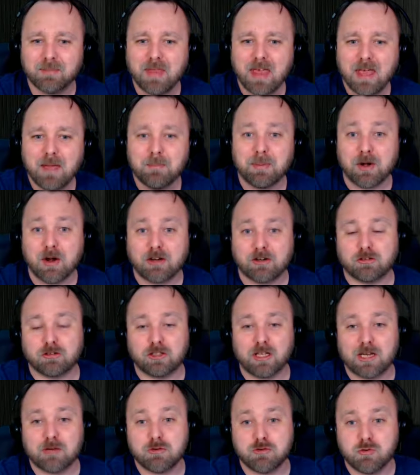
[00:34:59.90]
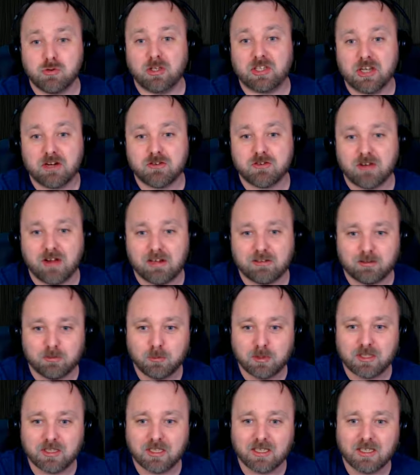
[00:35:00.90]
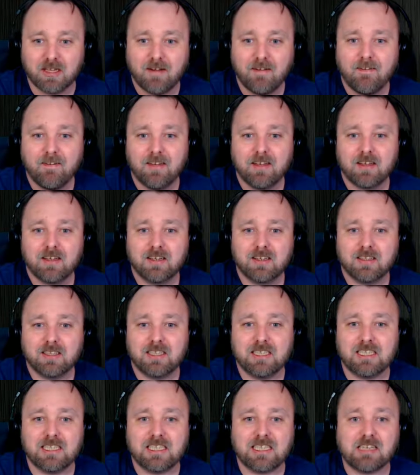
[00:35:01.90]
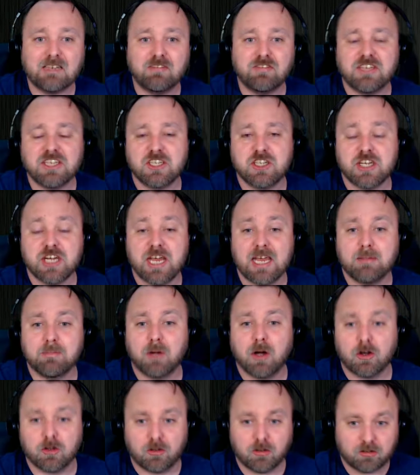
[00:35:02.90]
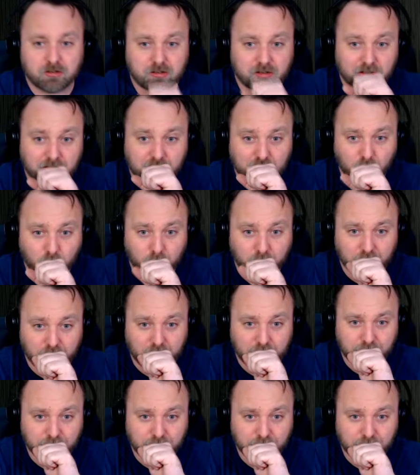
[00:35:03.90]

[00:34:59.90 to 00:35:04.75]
But no, I just thought it was really interesting with the EVGA models that were